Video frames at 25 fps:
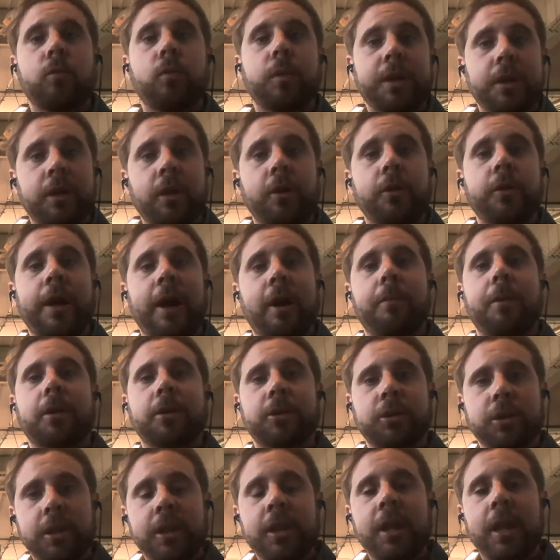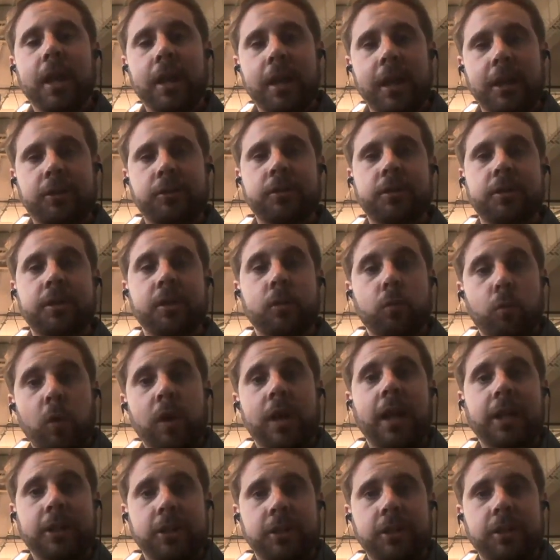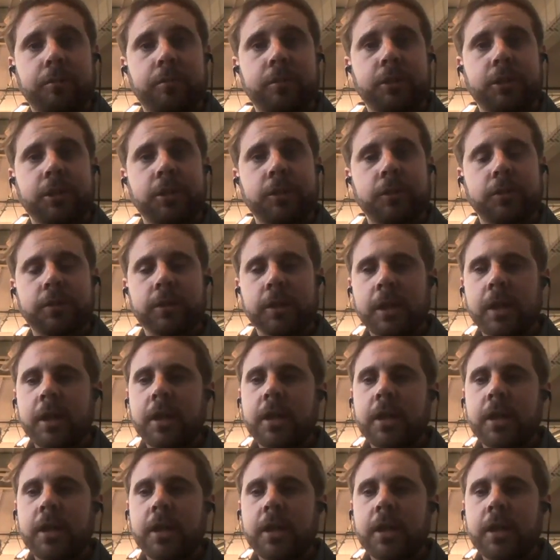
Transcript: We know how much electricity we'll actually produce.